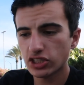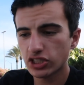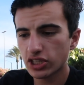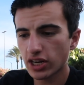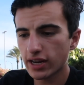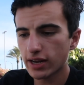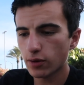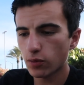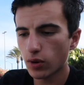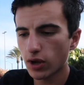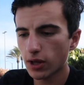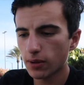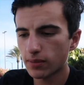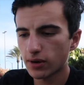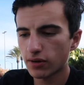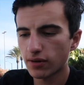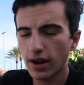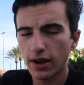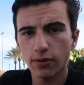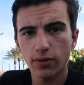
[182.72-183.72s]
shiny
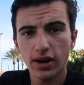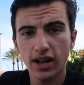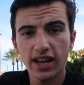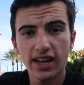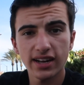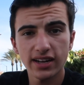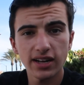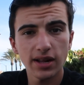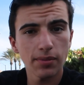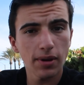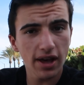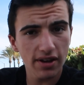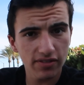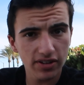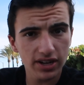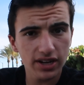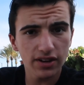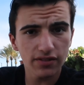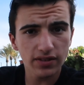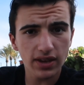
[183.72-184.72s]
Wailmer right when I ended up
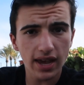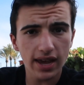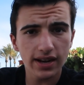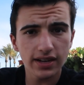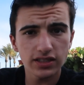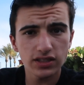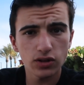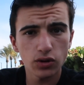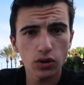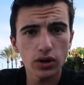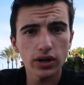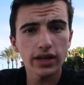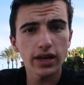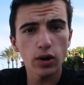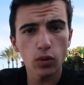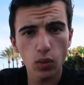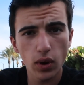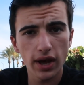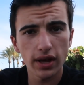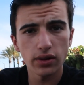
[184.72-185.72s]
having enough candies in order to
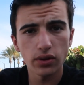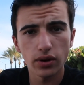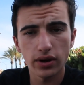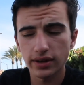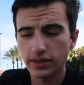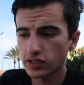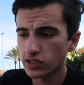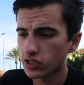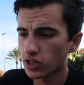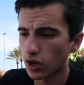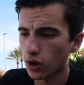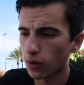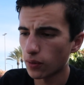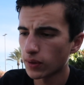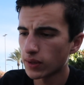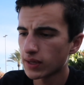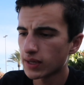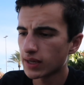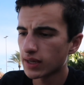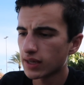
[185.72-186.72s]
get Wailord. So,
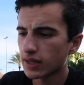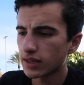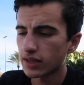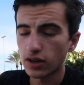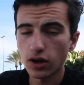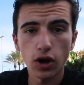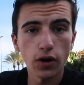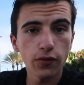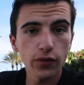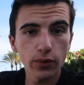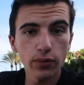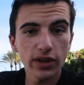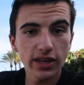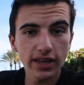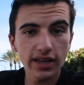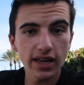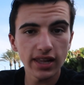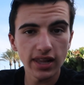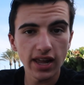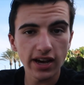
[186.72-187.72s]
you know, hopefully we
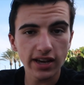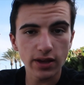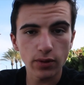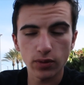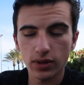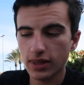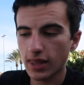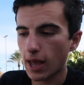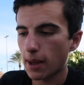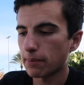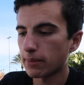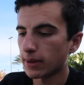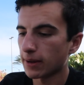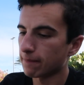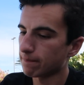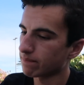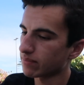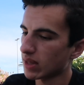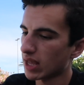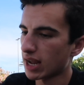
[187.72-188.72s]
could get lucky with that, but
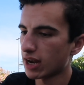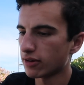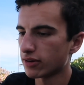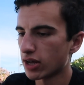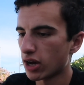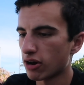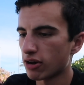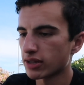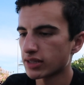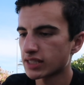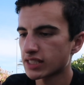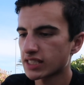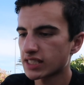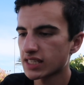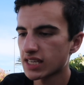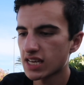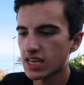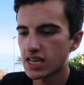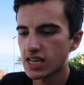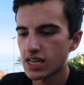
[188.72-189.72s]
I don't know, it's
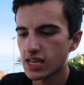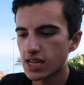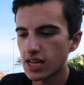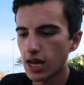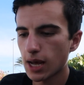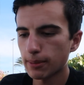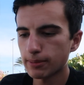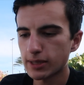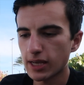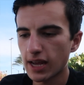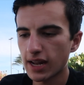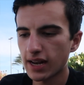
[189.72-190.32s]
up to